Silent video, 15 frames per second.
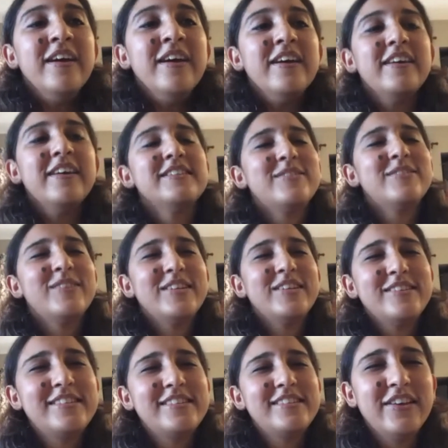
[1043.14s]
And so I
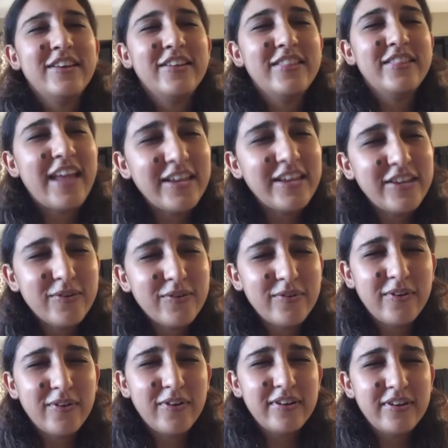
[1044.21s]
just thank you,
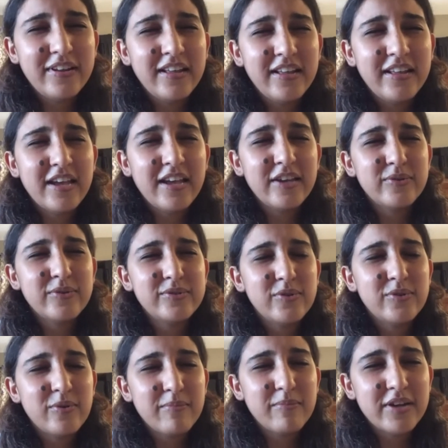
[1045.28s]
Lord. I thank you
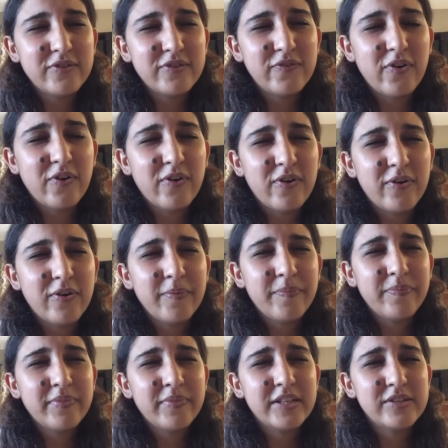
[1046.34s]
so much for
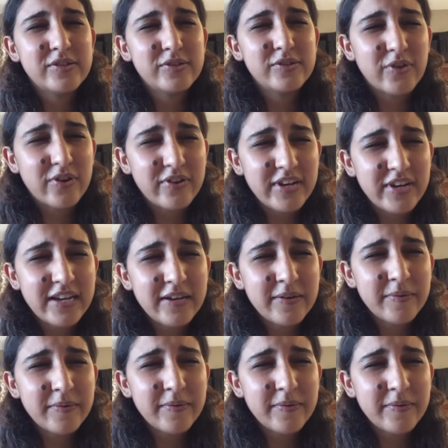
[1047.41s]
this story.